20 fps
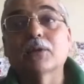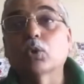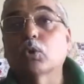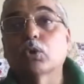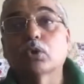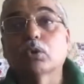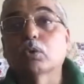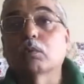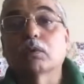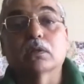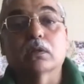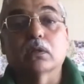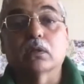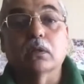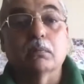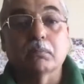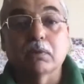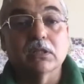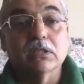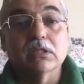don't know what the
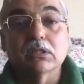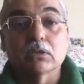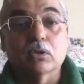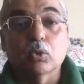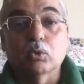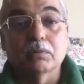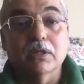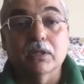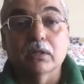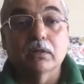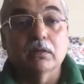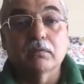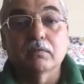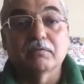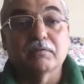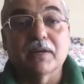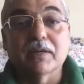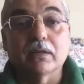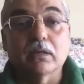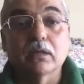number is globally,
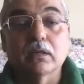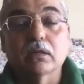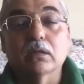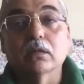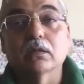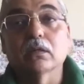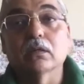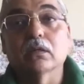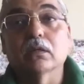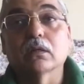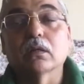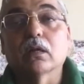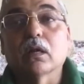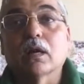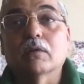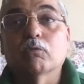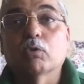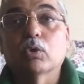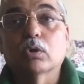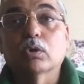frankly. I
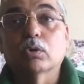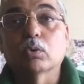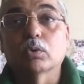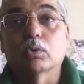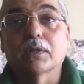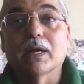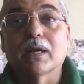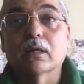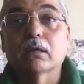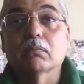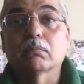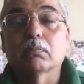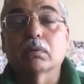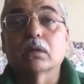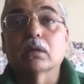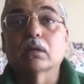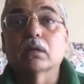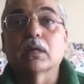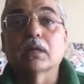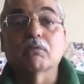won't know that.
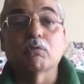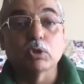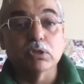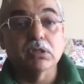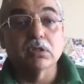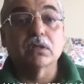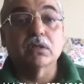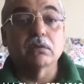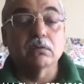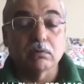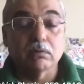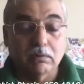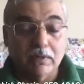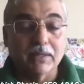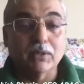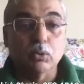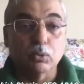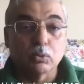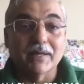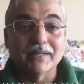But there was
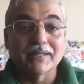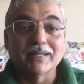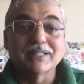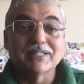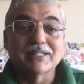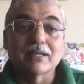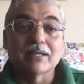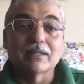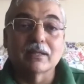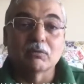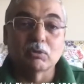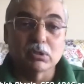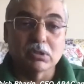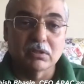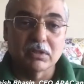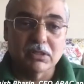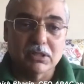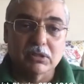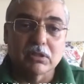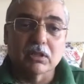like you rightly said, there was a
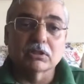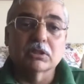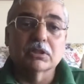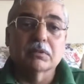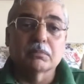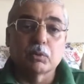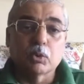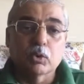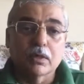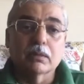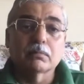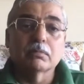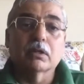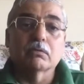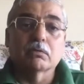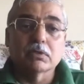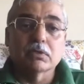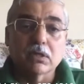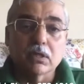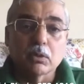restructuring program
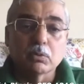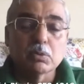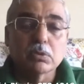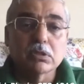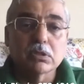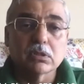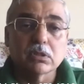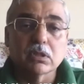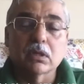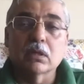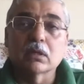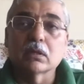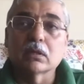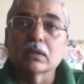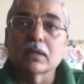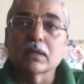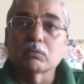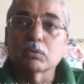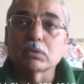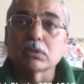that was announced and
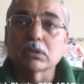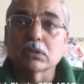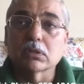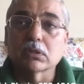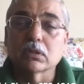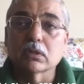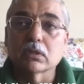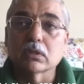that was